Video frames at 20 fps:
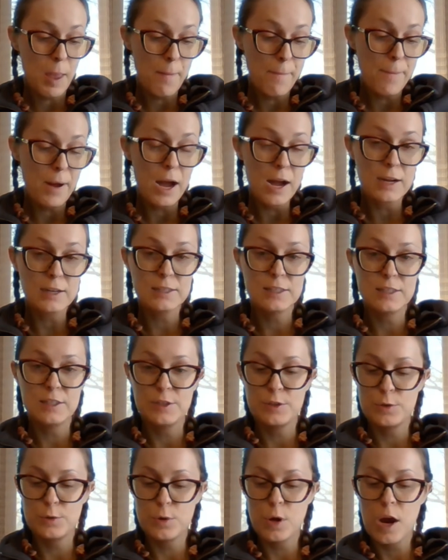box
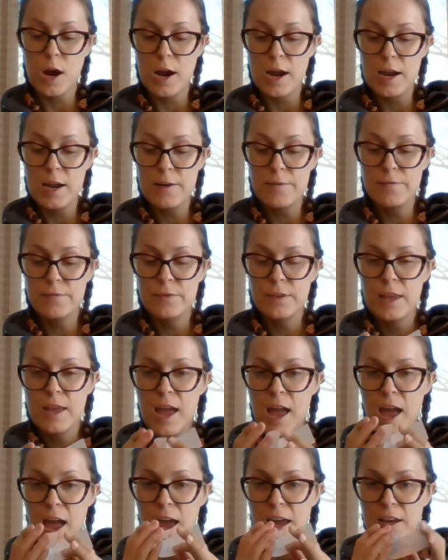is dry,
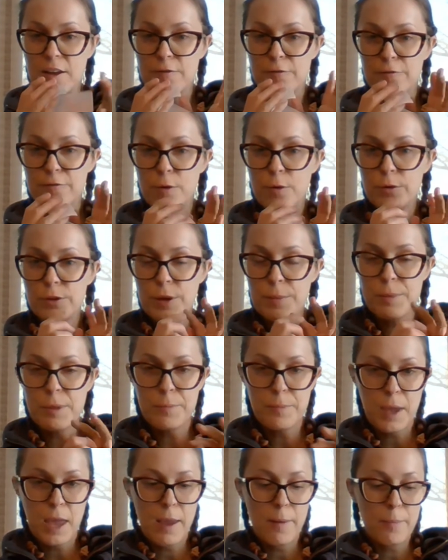I can fold up the
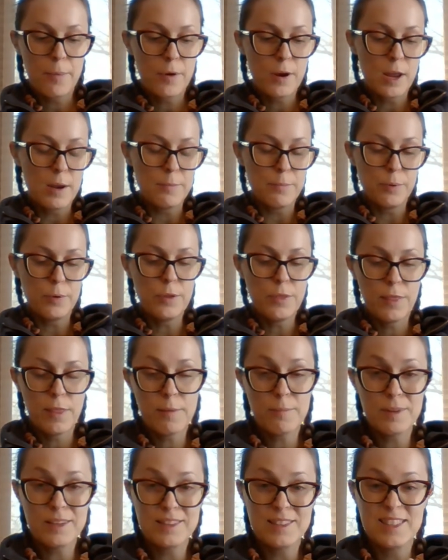paper and put
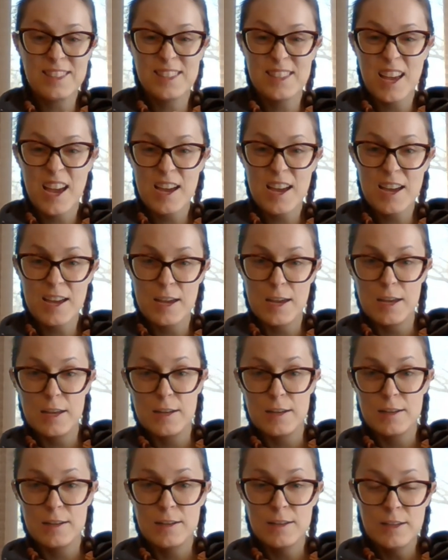them
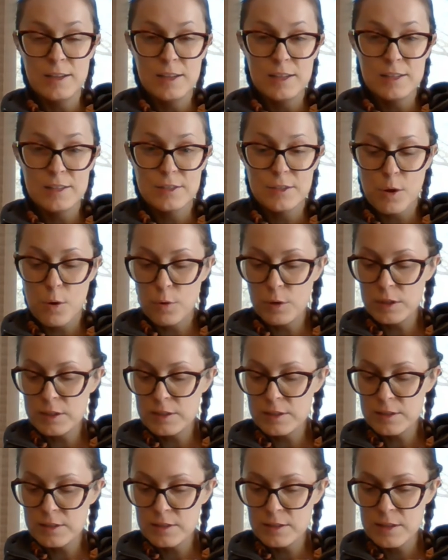inside. So
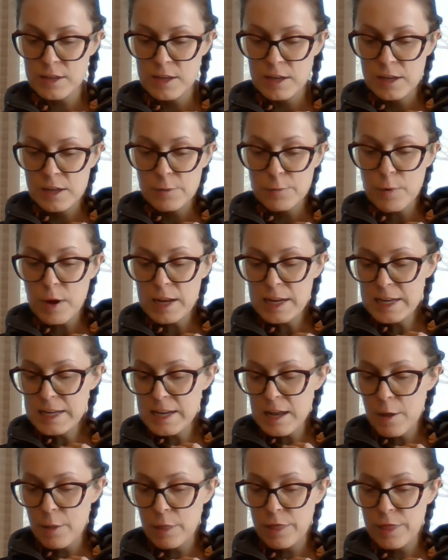it's writing
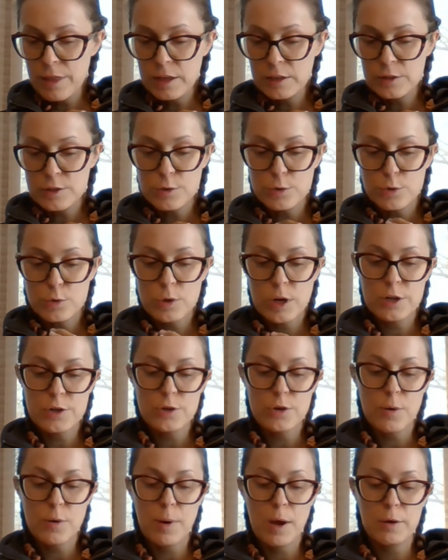down things you
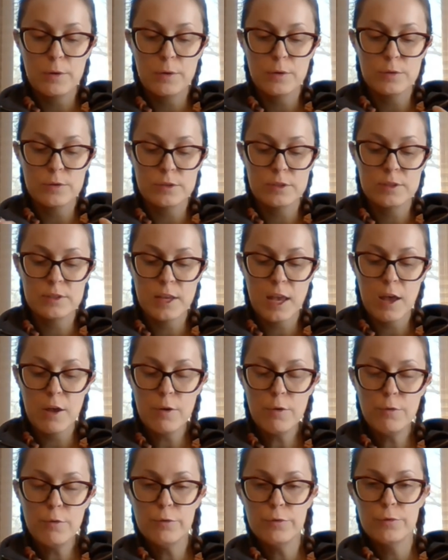treasure about
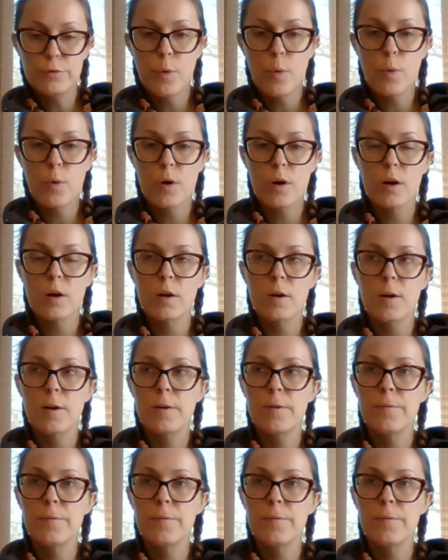yourself or